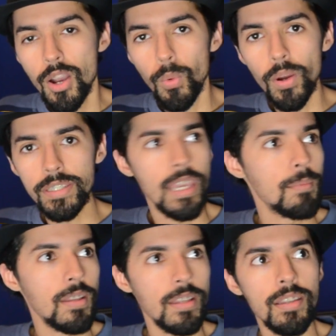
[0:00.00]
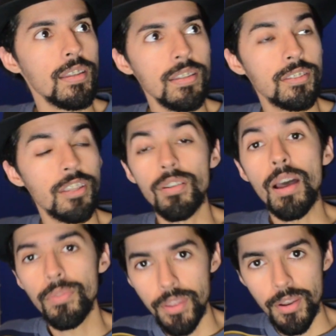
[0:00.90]
What game is there
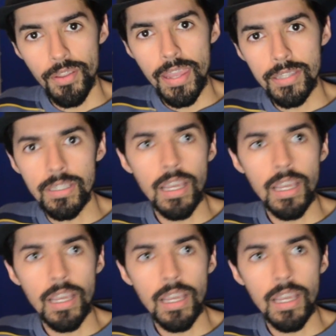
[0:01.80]
out there that is